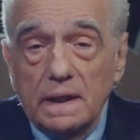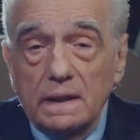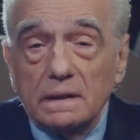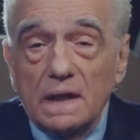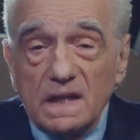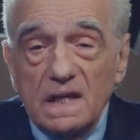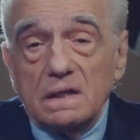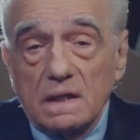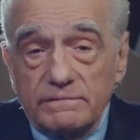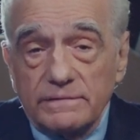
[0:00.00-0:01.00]
and lucky
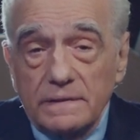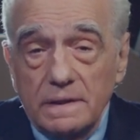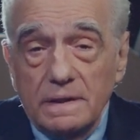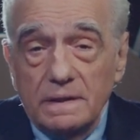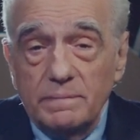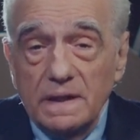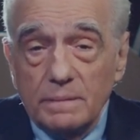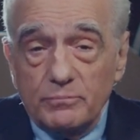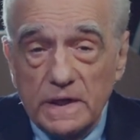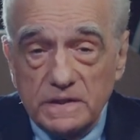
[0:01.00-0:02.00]
enough to be in
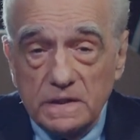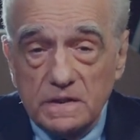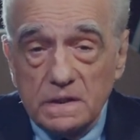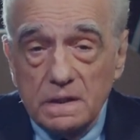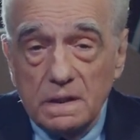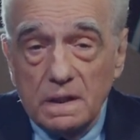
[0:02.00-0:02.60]
the presence